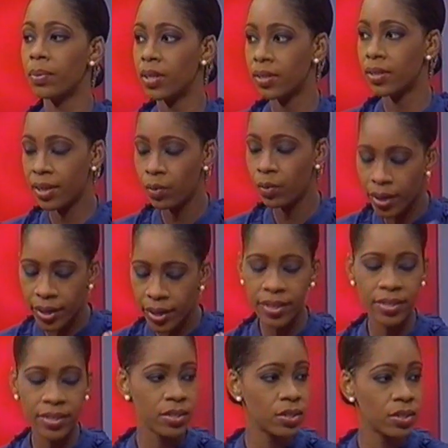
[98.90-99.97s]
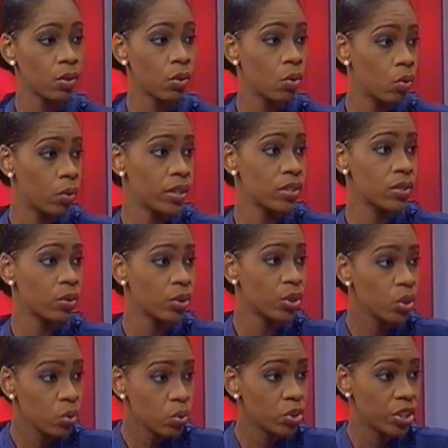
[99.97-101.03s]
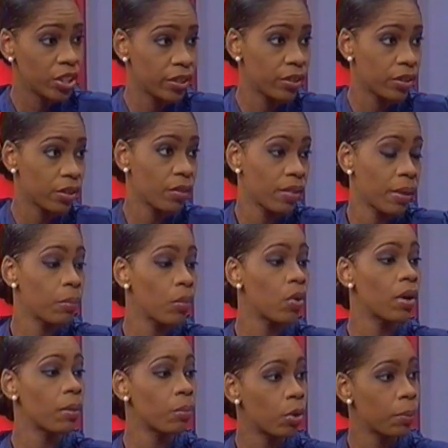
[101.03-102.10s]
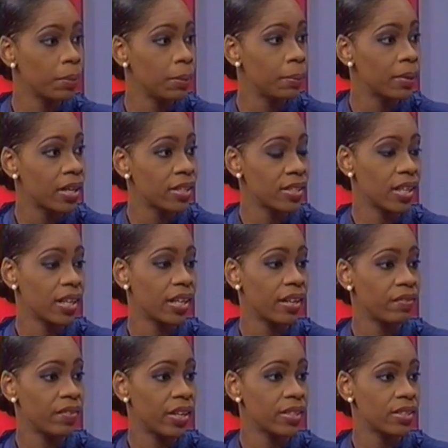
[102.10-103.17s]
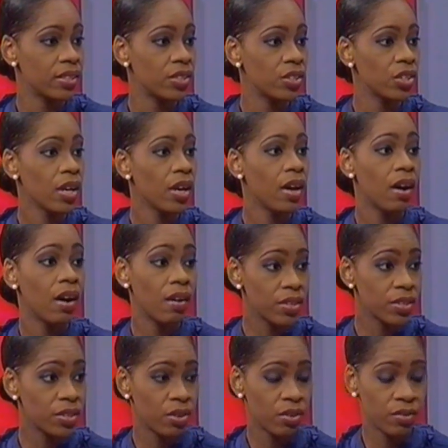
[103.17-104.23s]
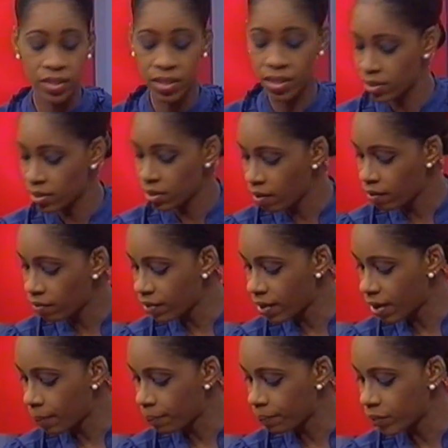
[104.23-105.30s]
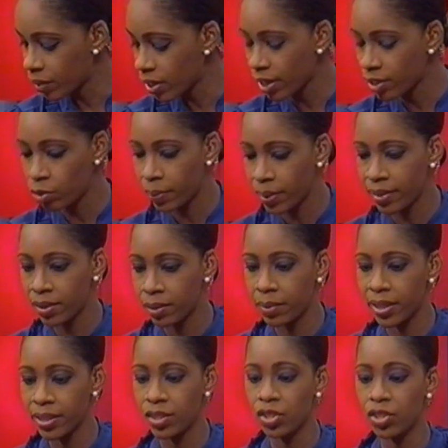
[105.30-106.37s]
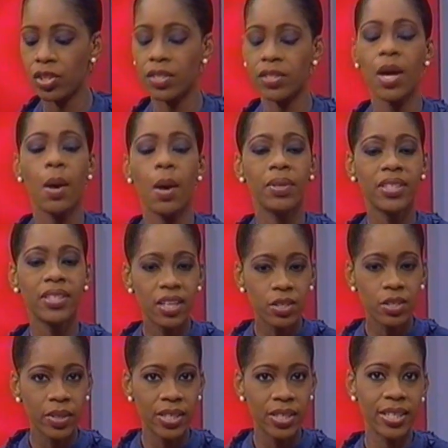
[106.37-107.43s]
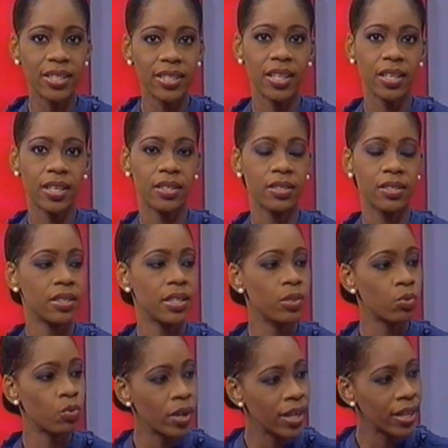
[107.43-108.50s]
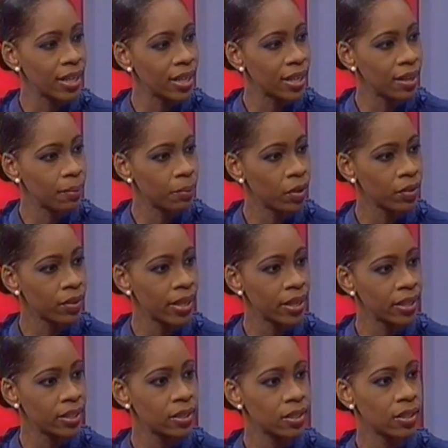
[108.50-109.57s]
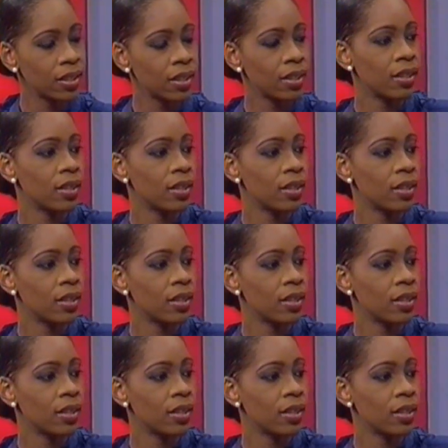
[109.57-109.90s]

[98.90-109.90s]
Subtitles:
but the awareness is so huge here now that more and more people are taking advantage of the services of naturopathic practitioners. But tell us what it entails. Is Reiki among that? Yeah, it